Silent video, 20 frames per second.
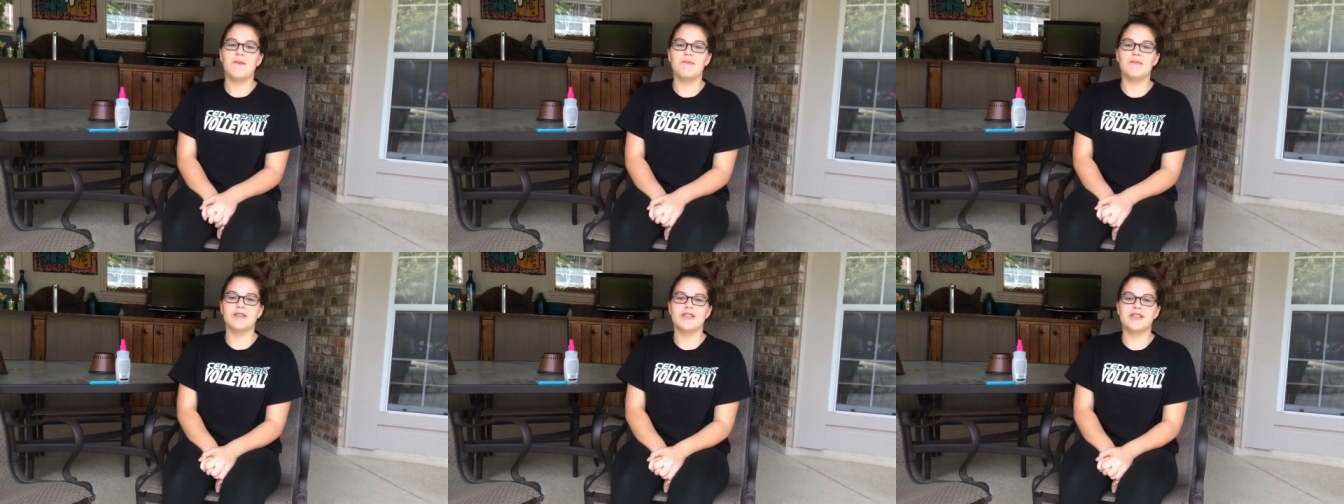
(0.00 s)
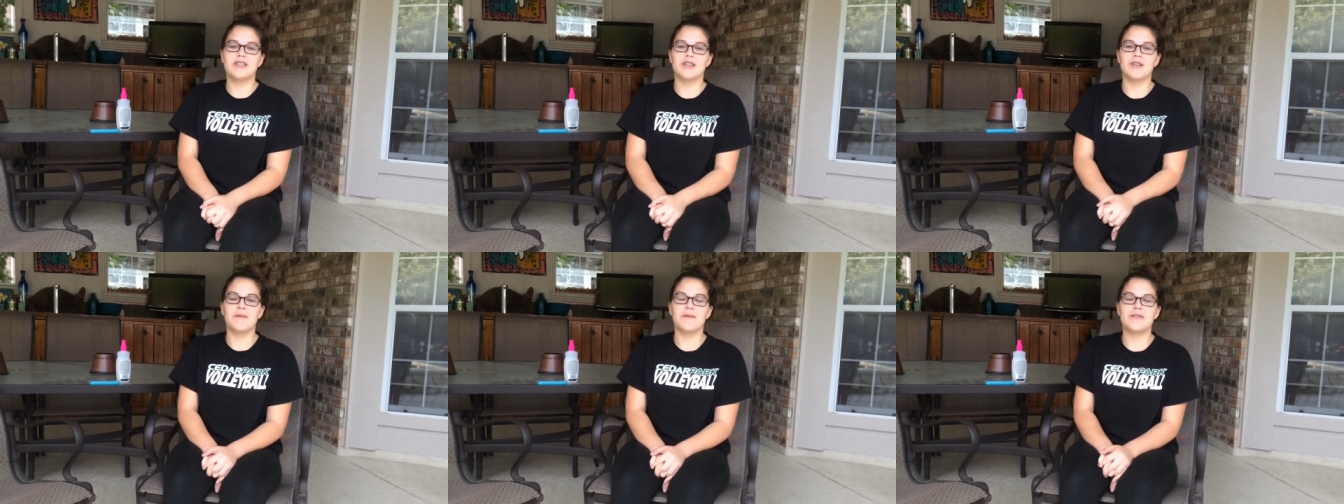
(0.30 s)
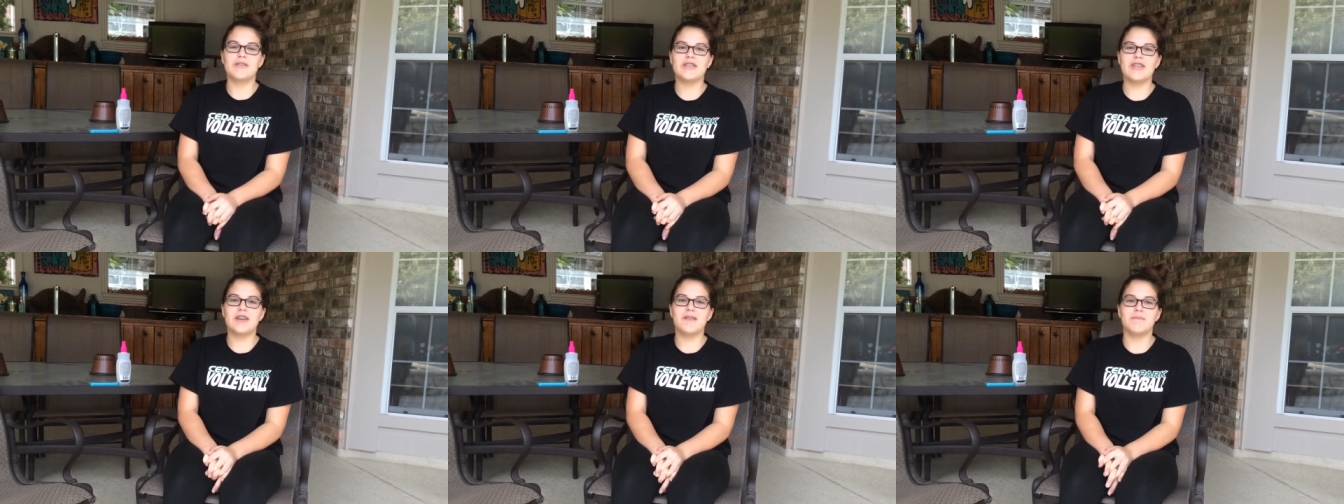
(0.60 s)
which
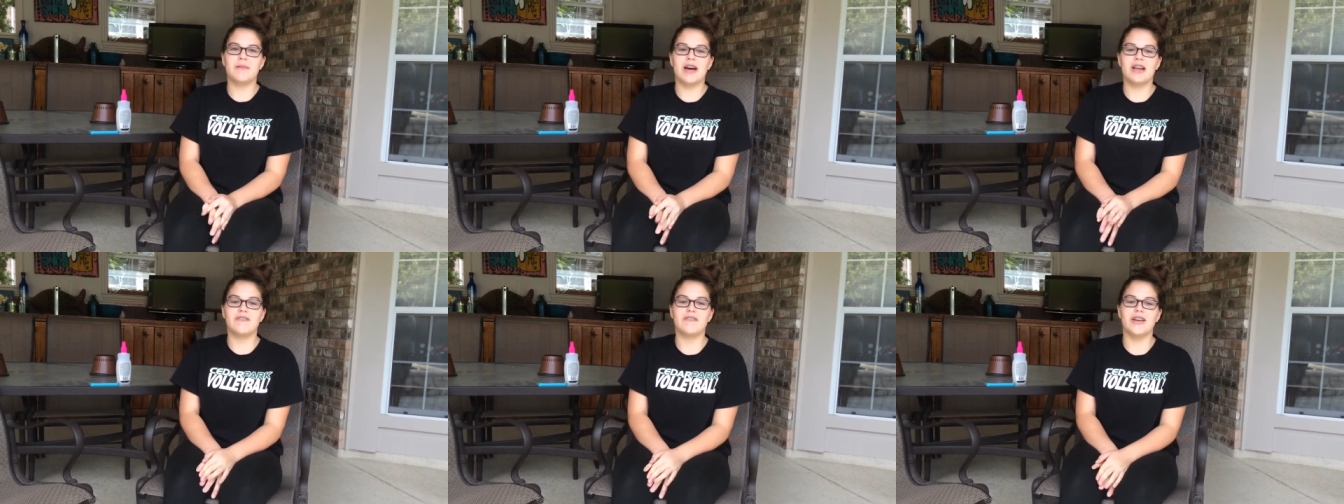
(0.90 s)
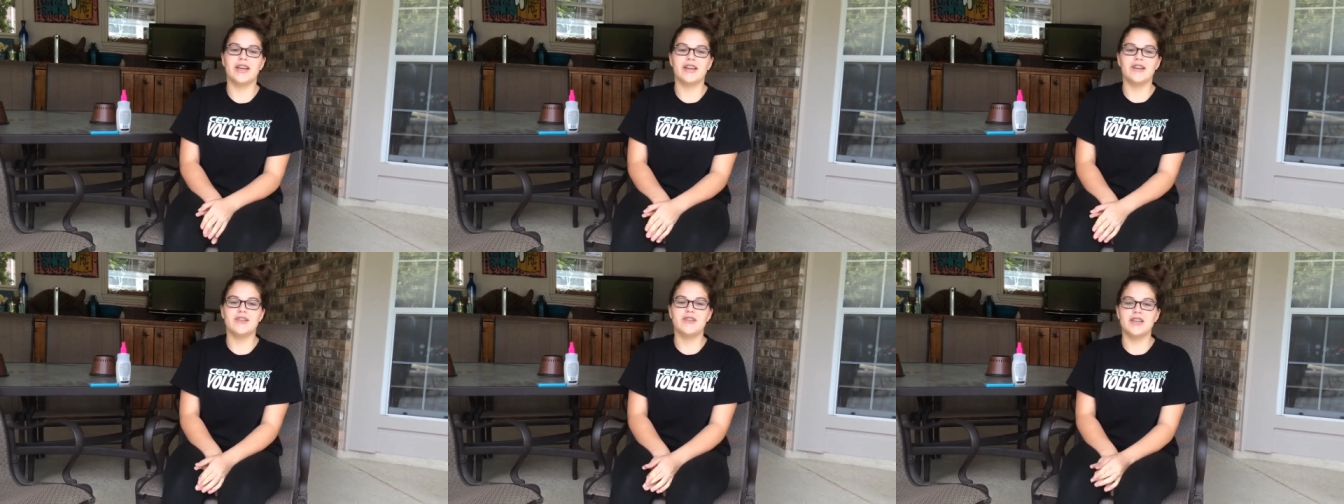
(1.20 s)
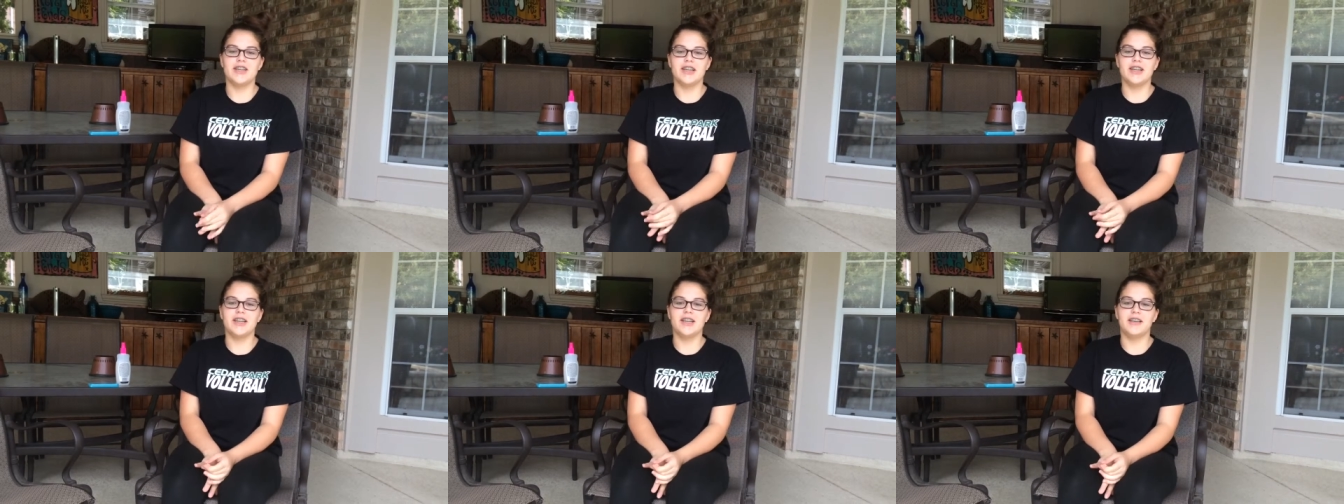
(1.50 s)
lowers the amount of
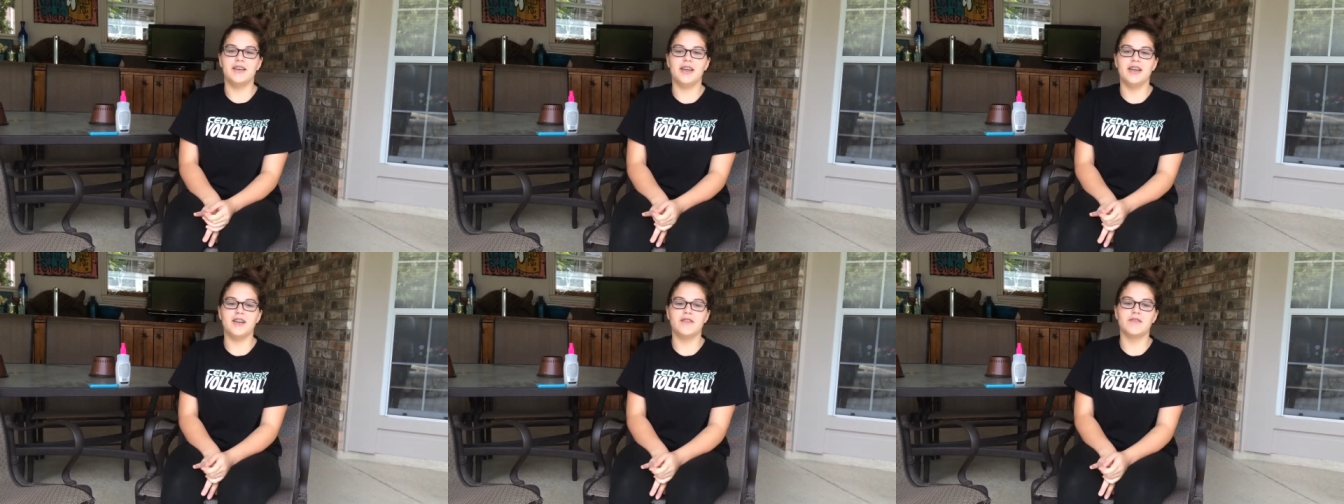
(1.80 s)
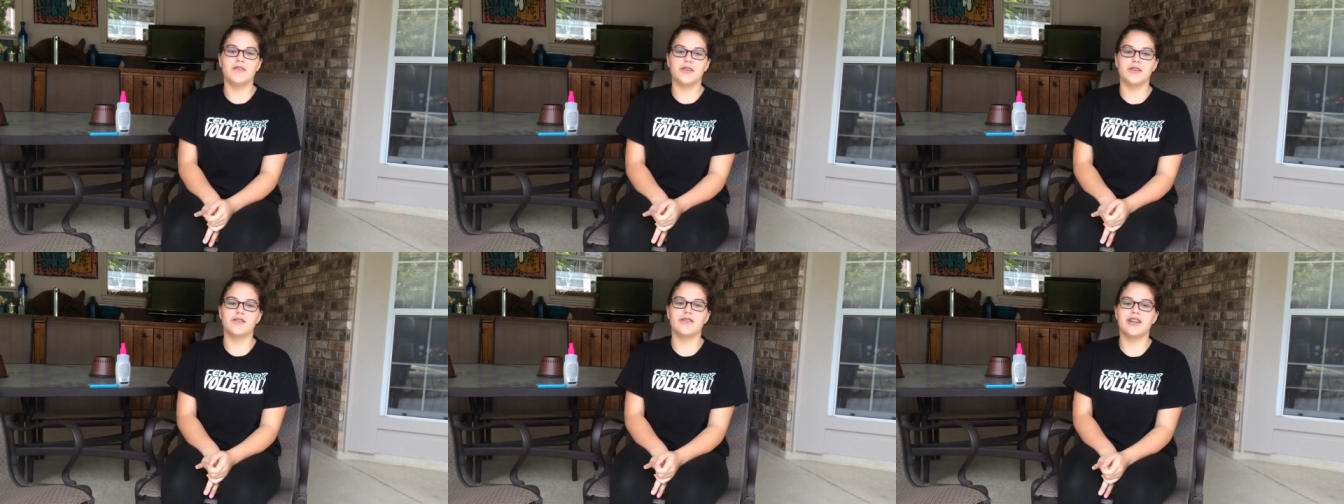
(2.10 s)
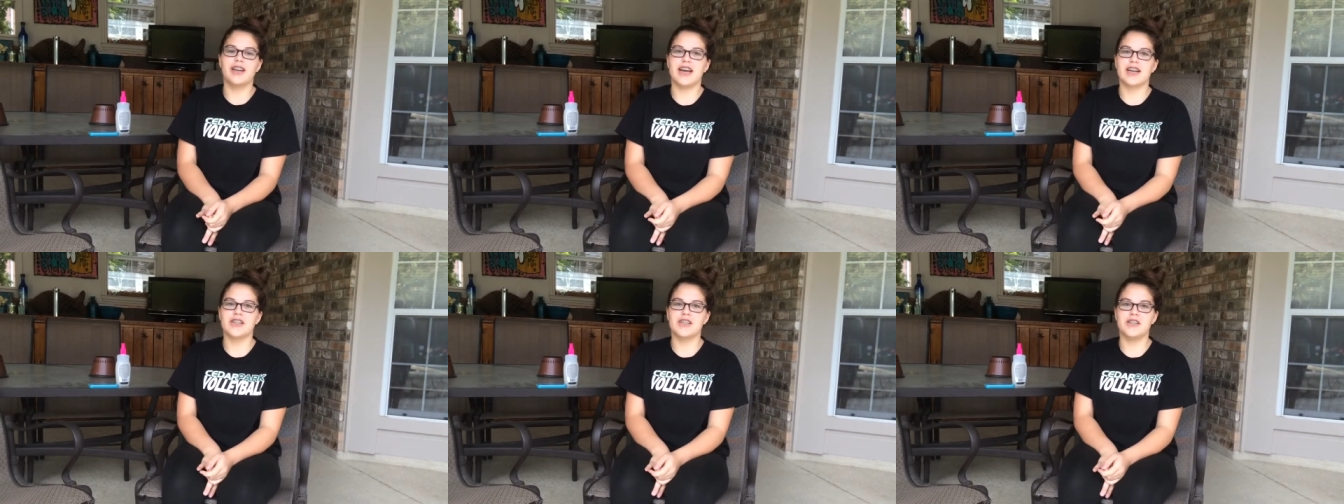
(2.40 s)
energy needed for a
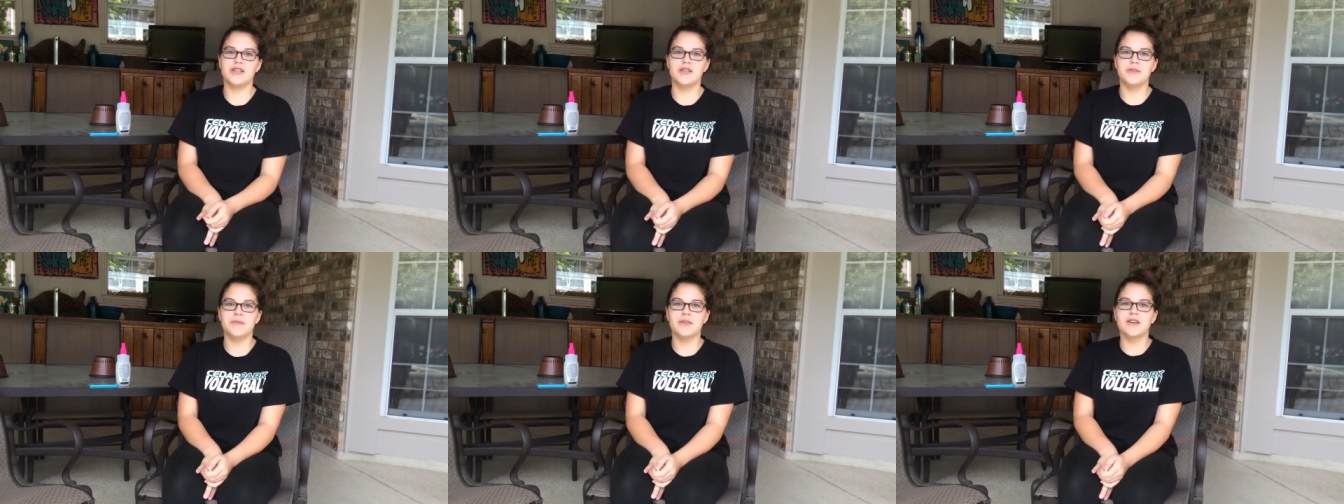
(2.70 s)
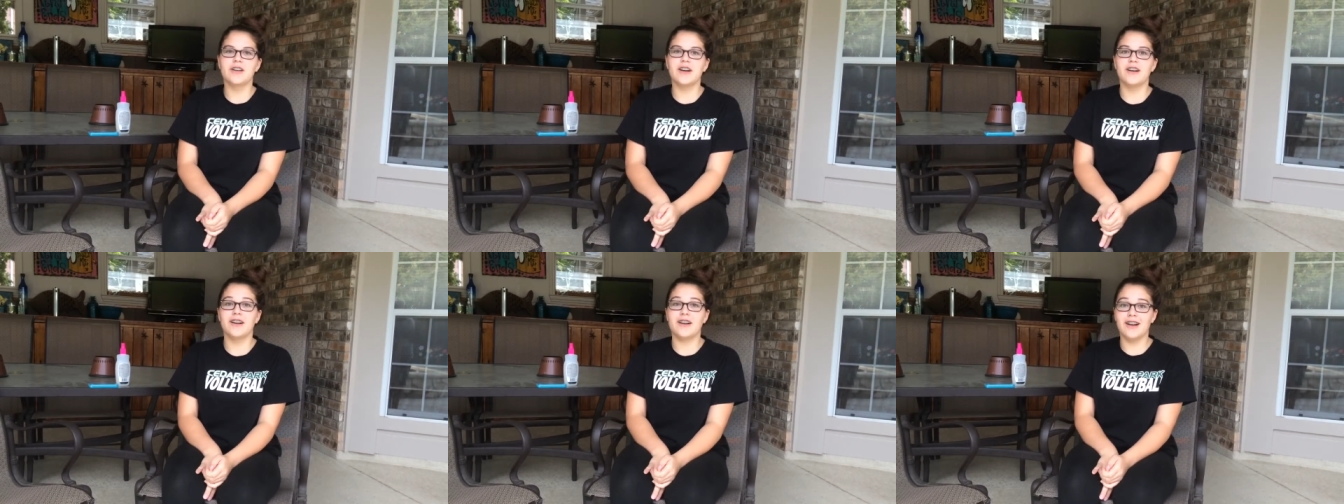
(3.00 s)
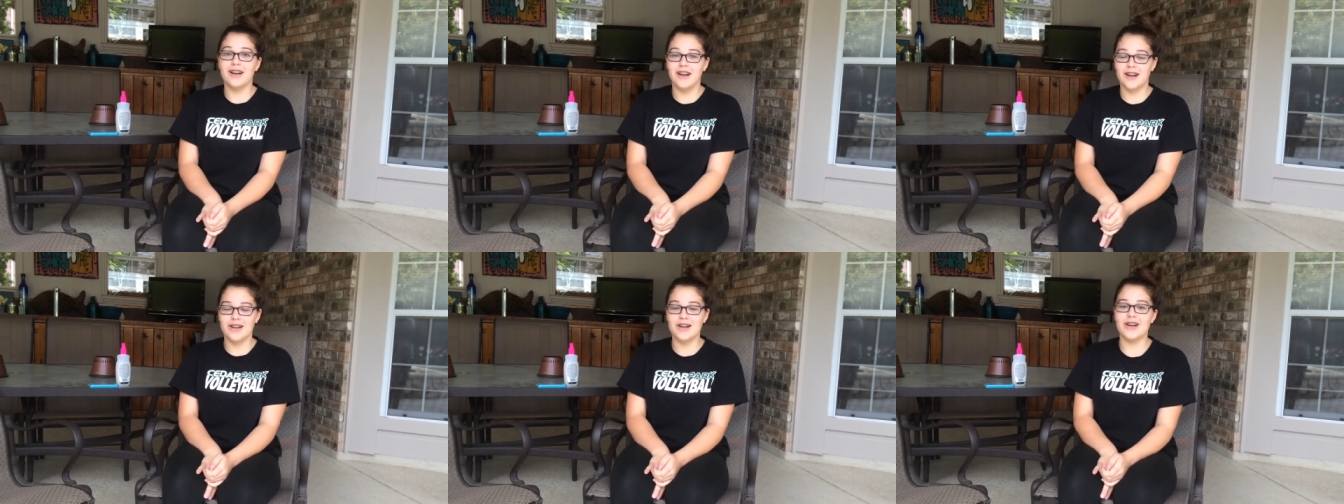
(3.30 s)
reaction to
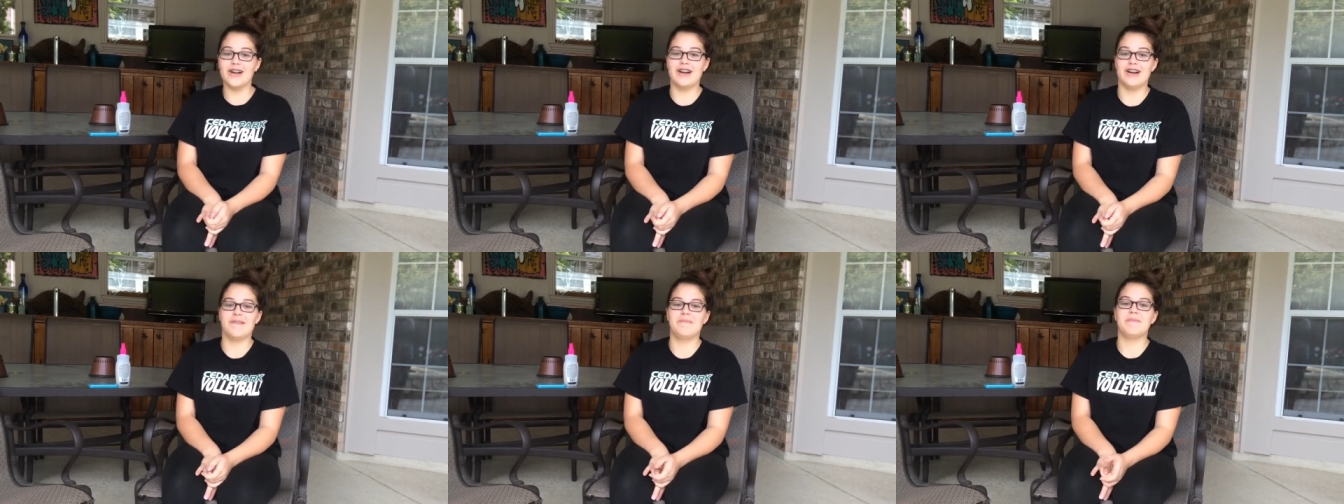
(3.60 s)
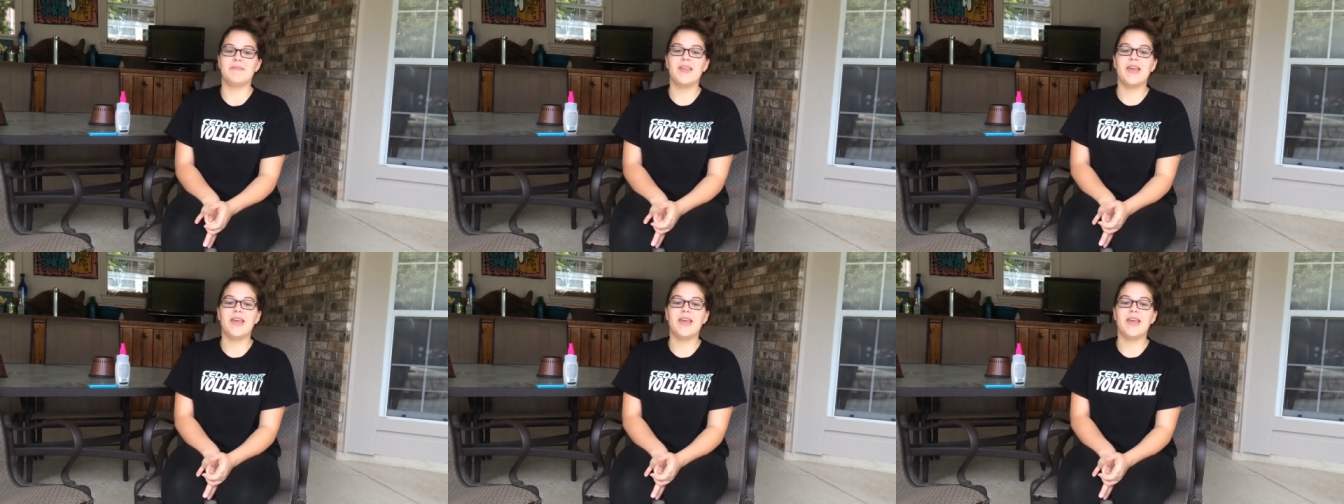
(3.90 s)
occur.